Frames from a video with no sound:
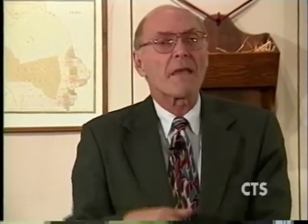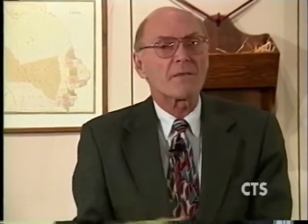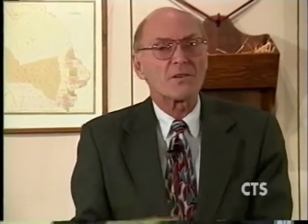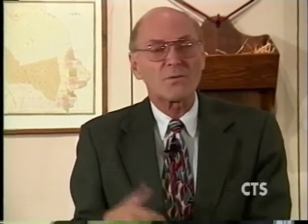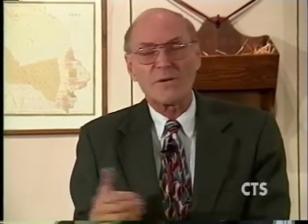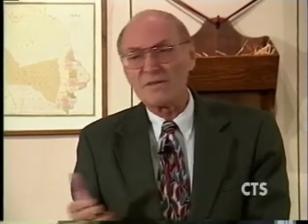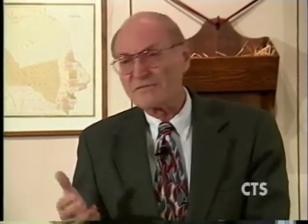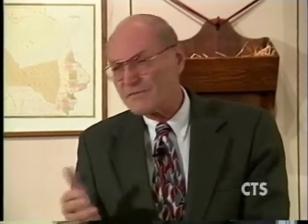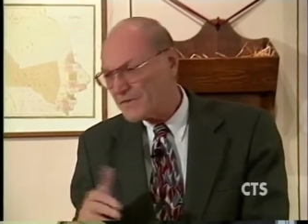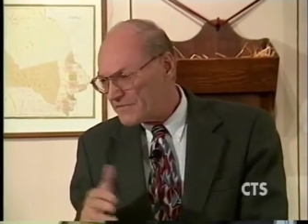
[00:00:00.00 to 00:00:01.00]
the 12
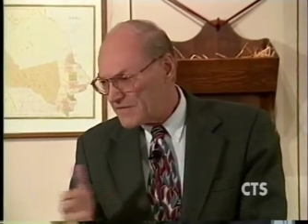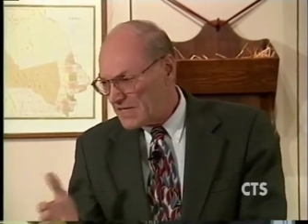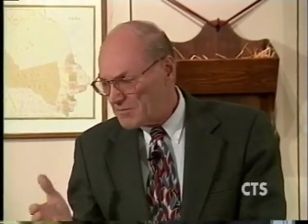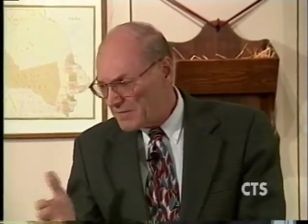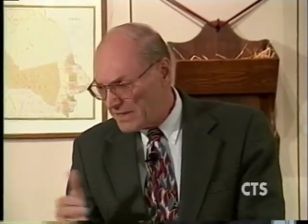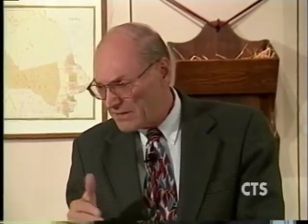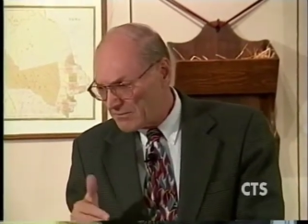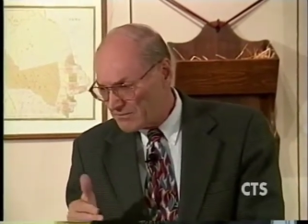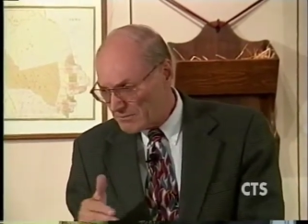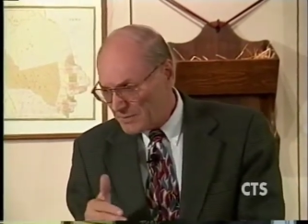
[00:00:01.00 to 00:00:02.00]
to 15
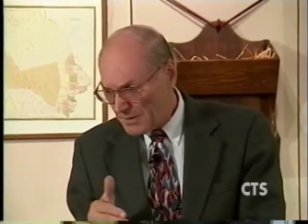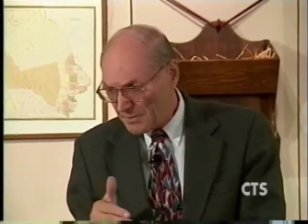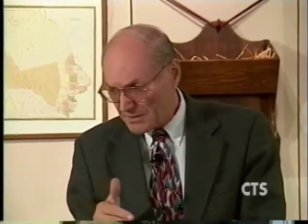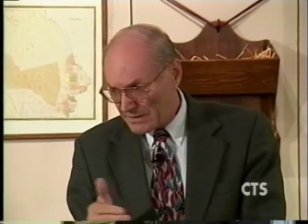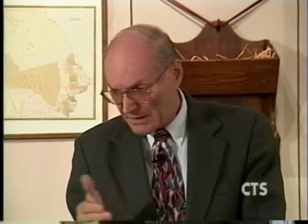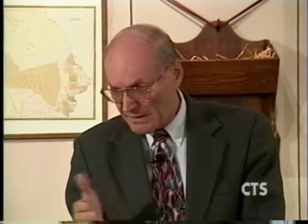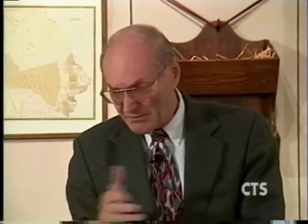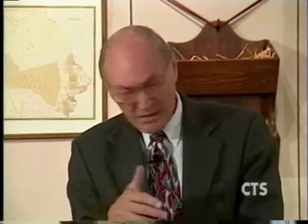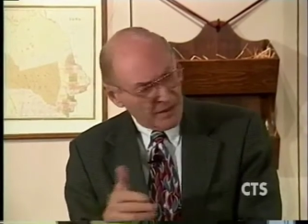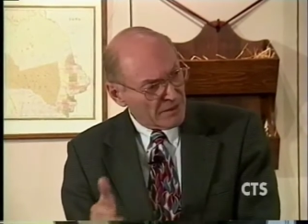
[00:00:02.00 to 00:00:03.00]
million people that I,
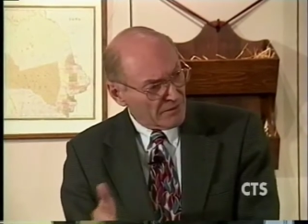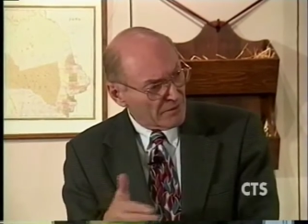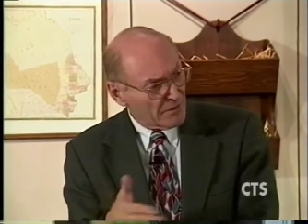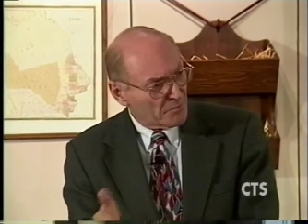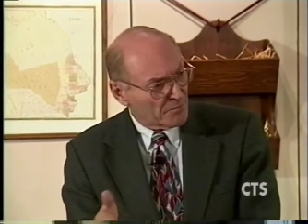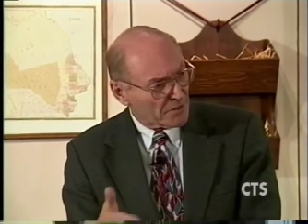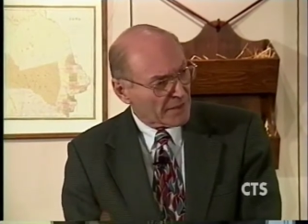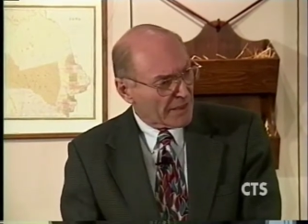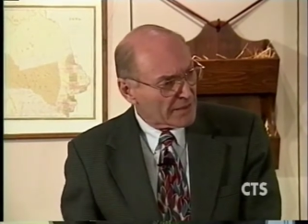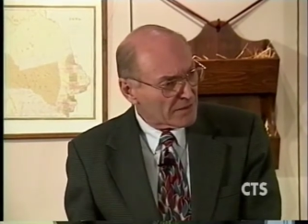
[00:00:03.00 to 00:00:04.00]
I put
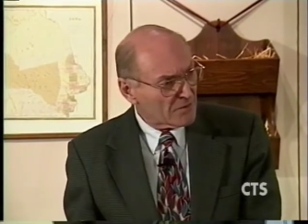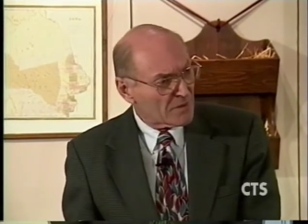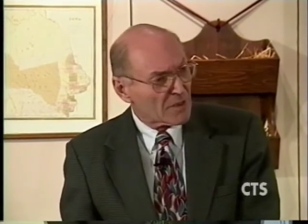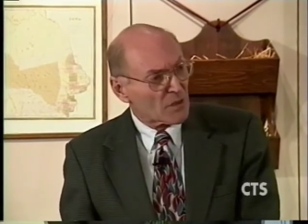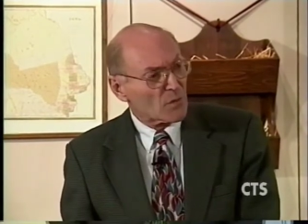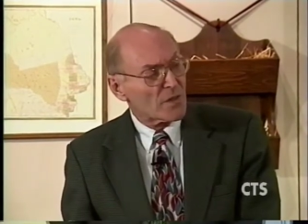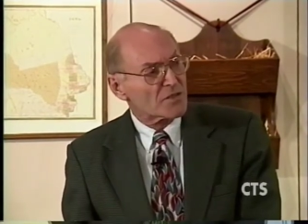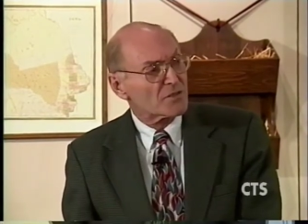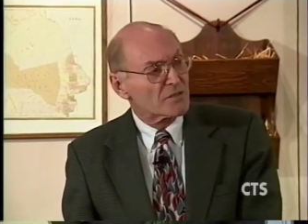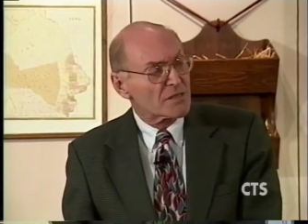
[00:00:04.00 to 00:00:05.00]
that into one of the
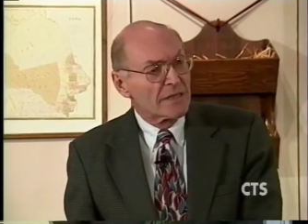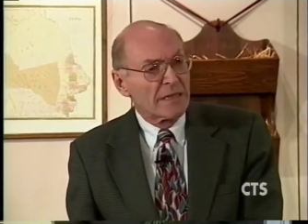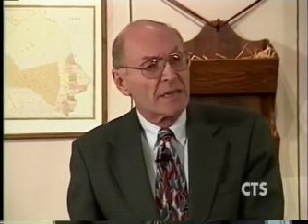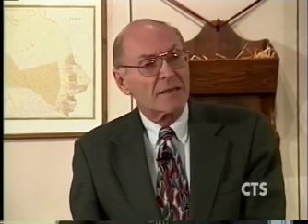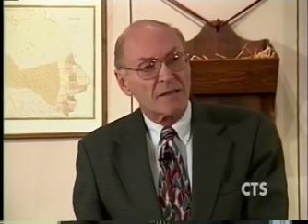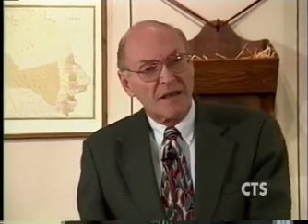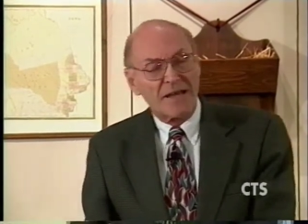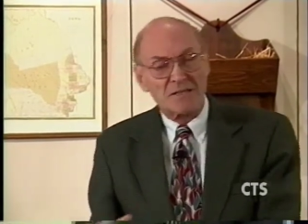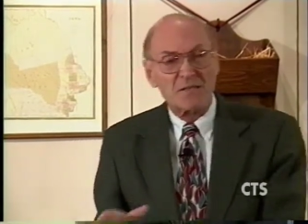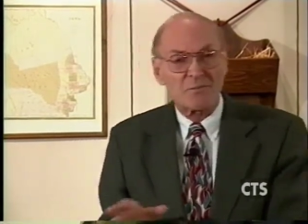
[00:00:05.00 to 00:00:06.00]
questions,
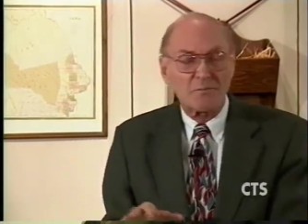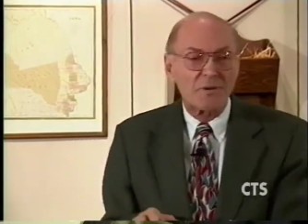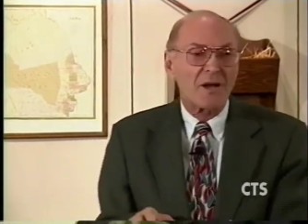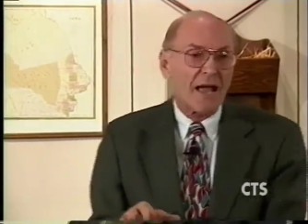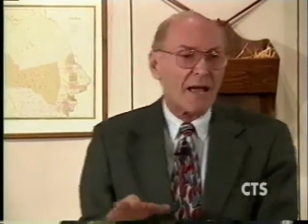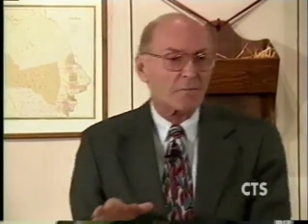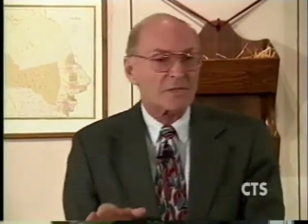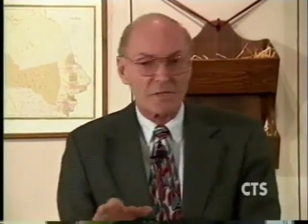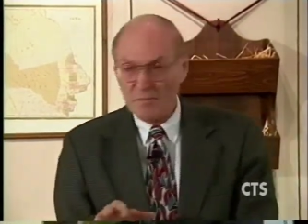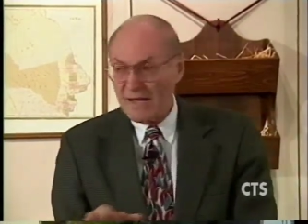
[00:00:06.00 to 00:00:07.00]
that's
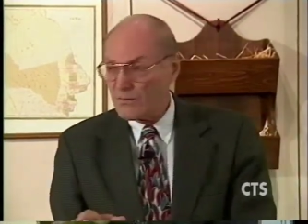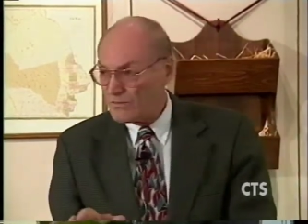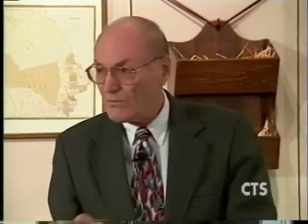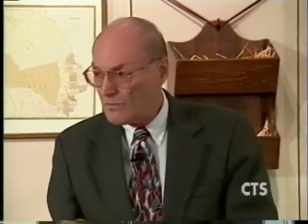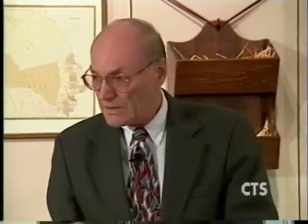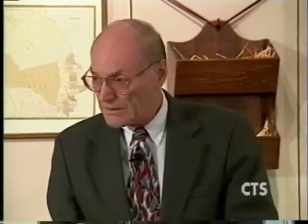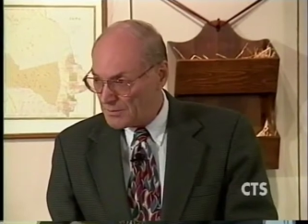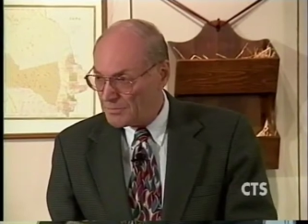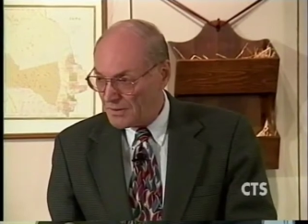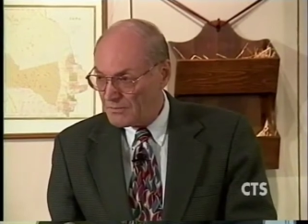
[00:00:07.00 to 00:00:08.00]
perhaps about what the,
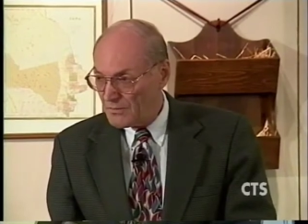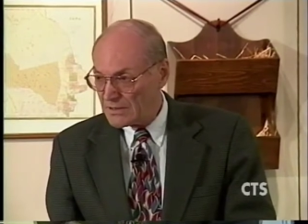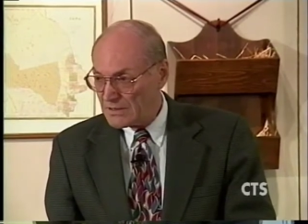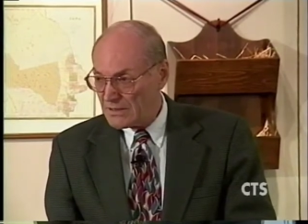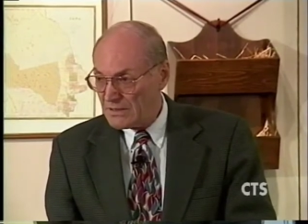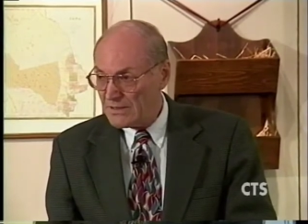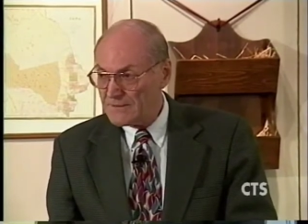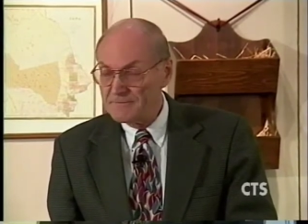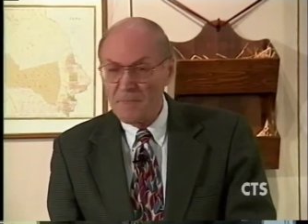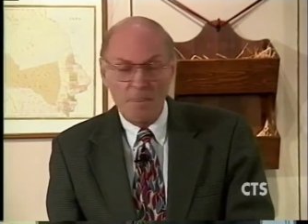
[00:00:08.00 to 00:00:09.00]
what the uh,
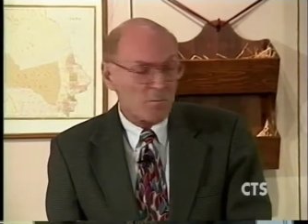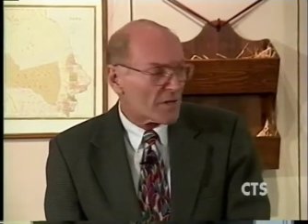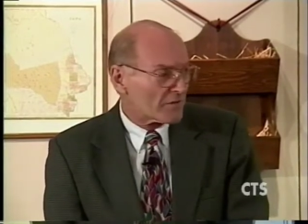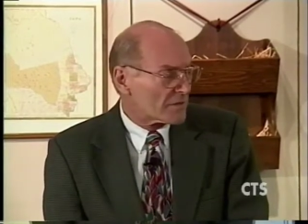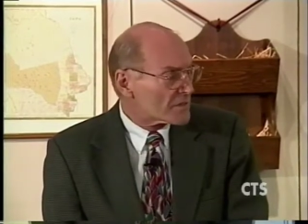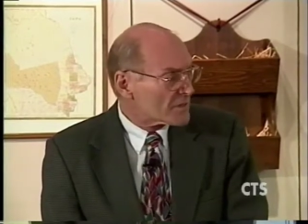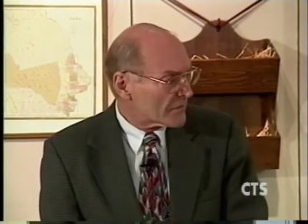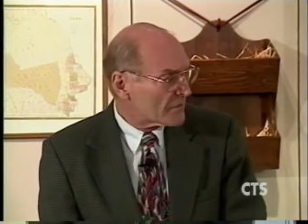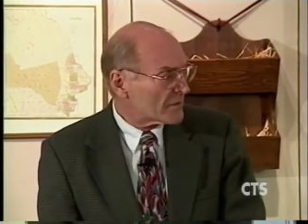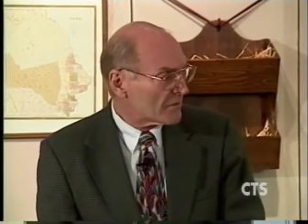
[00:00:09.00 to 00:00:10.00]
prevalence
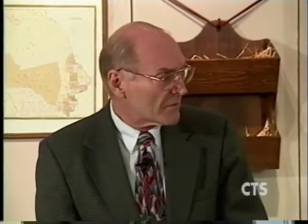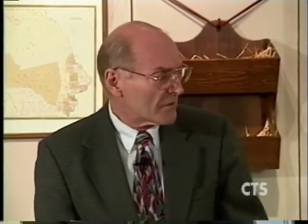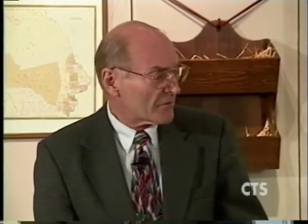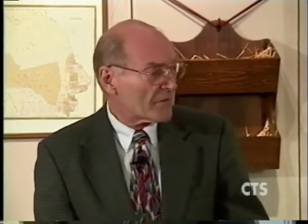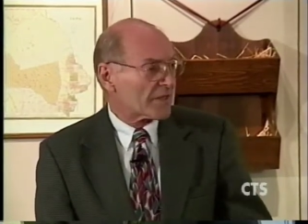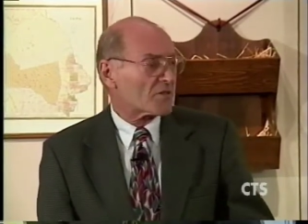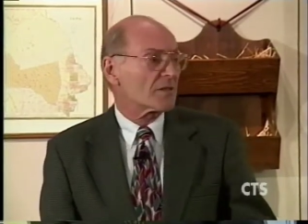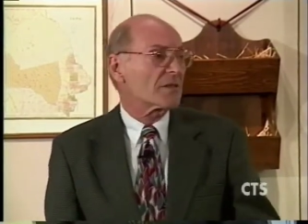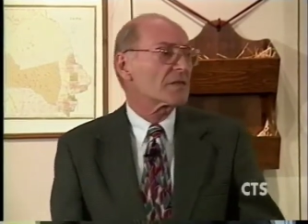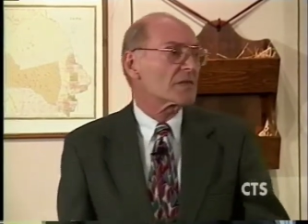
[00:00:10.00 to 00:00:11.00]
of the
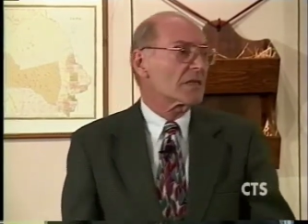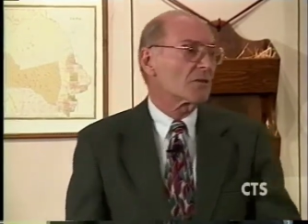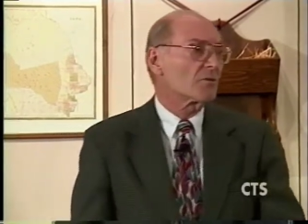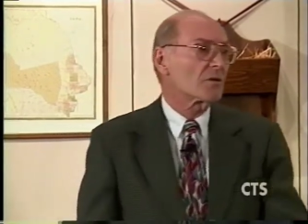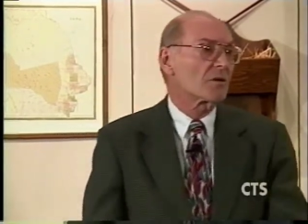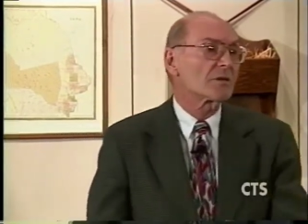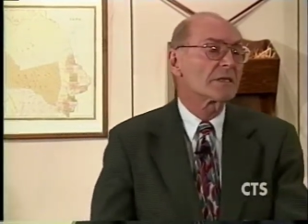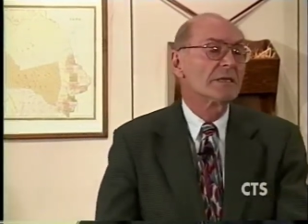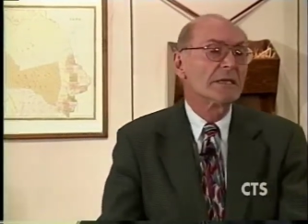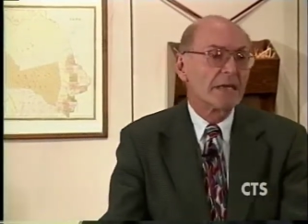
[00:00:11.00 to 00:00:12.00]
infection is in the
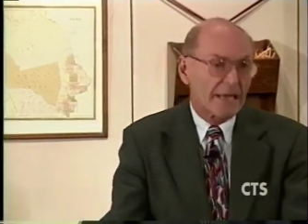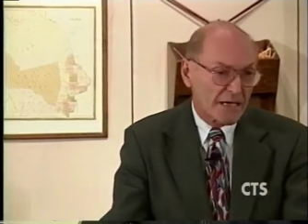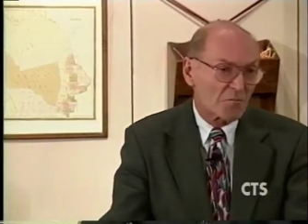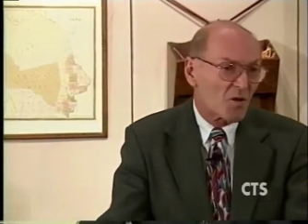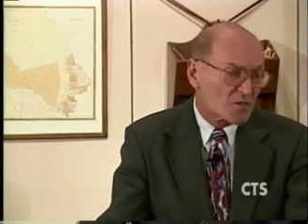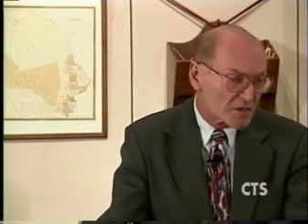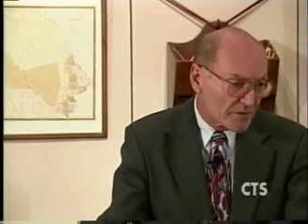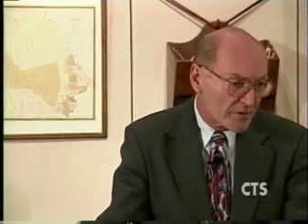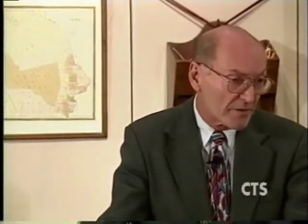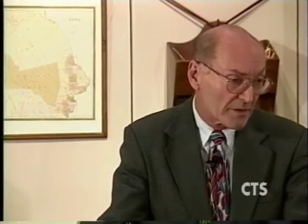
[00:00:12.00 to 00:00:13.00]
world. And most
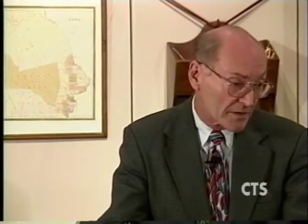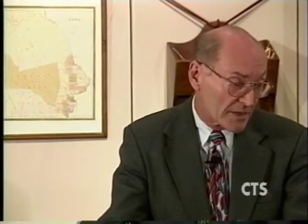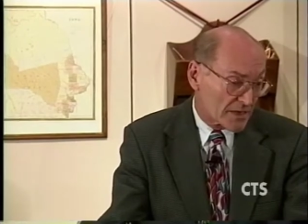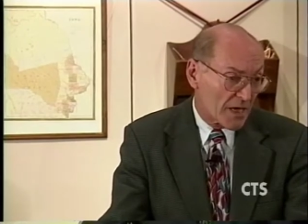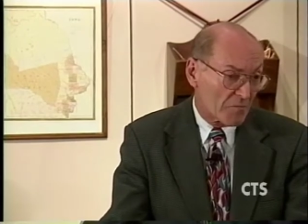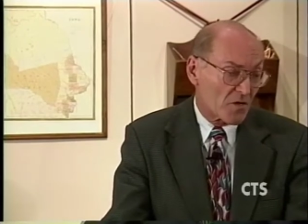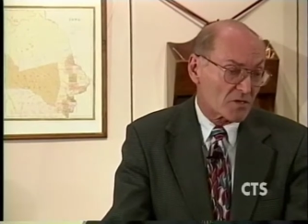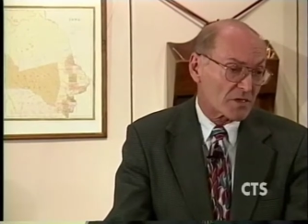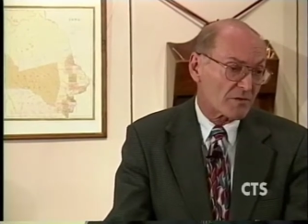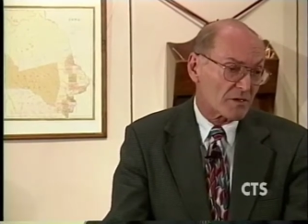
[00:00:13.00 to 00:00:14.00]
of, as I say,
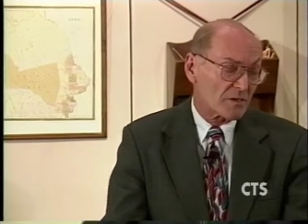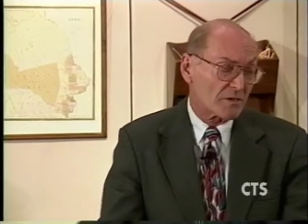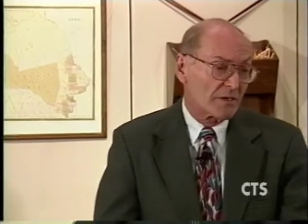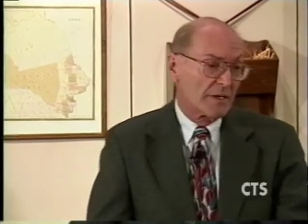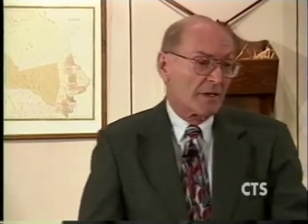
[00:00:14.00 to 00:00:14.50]
most of the